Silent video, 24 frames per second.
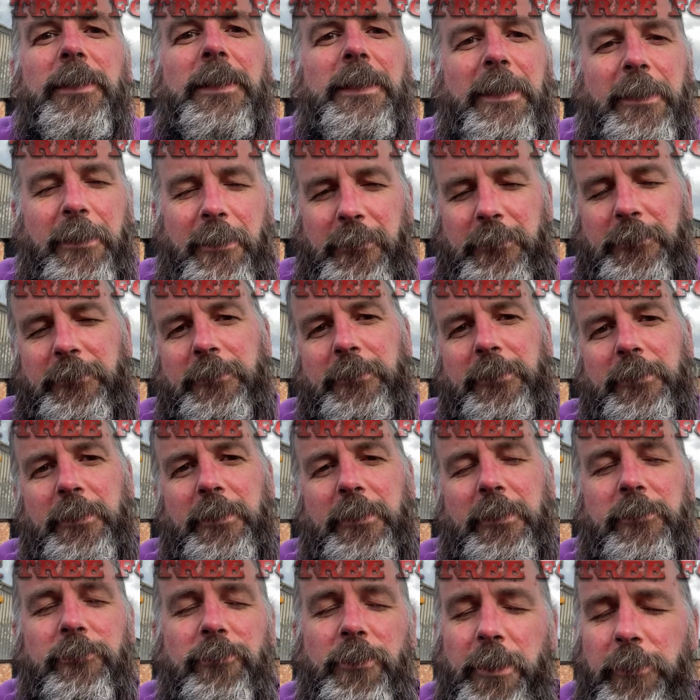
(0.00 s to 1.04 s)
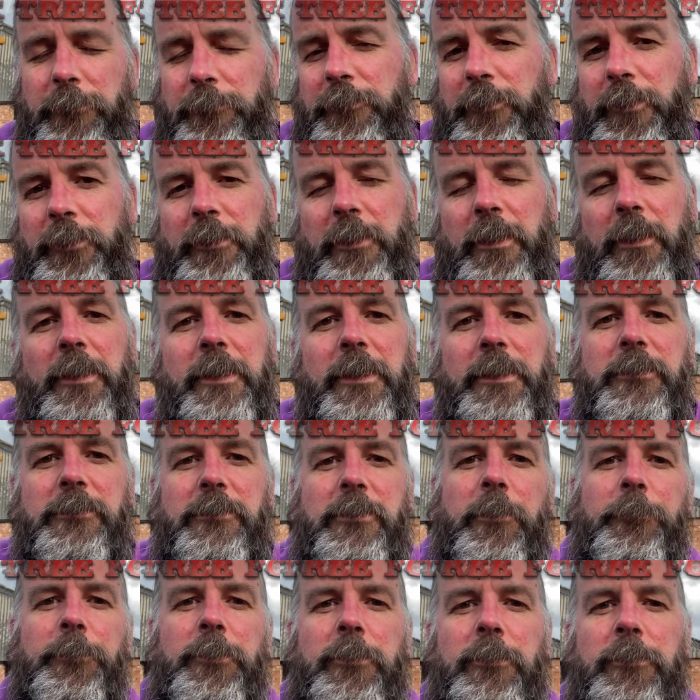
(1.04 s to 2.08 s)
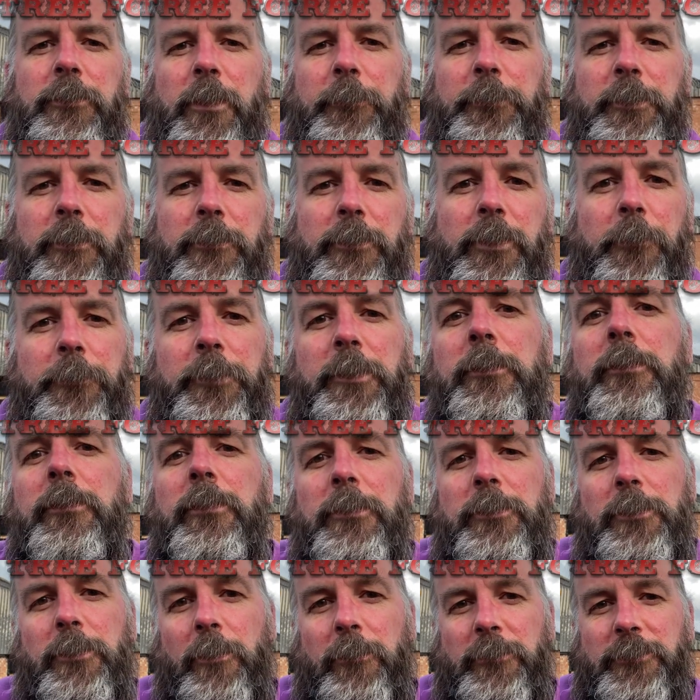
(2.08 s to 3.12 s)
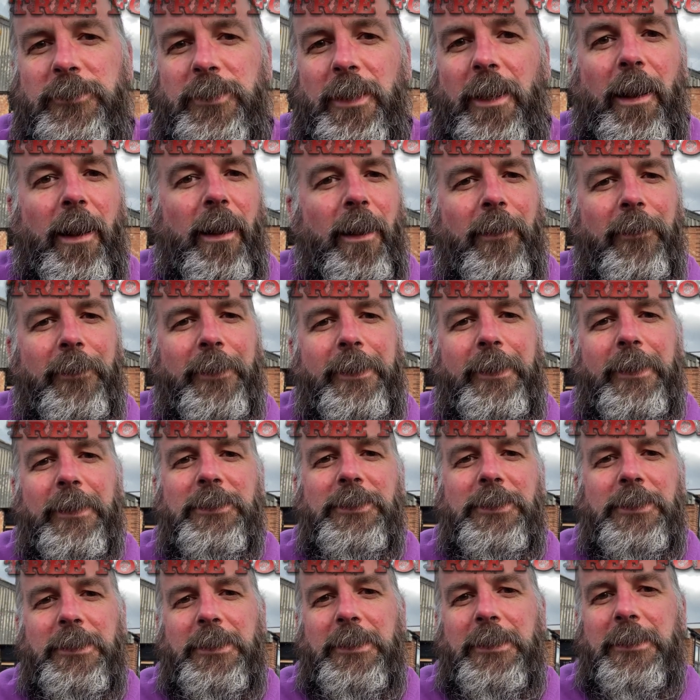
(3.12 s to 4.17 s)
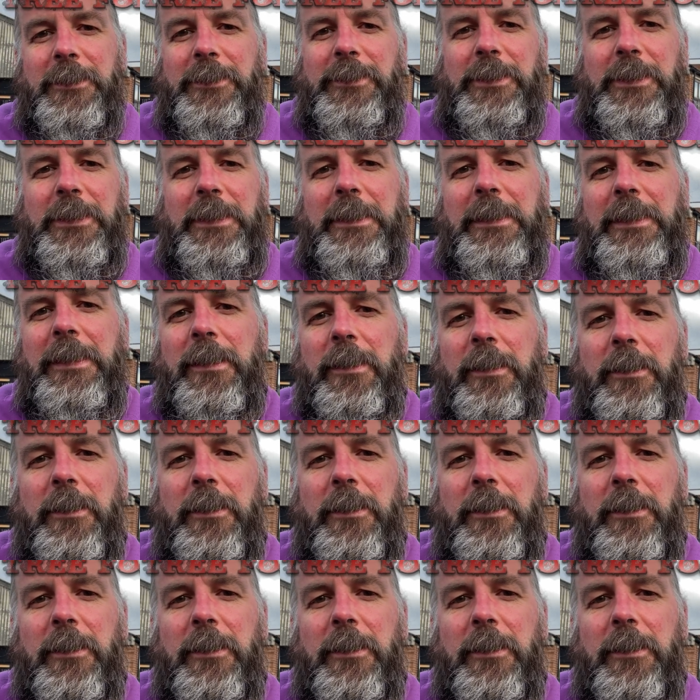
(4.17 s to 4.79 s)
link to the crowdfunder is w w w dot I G G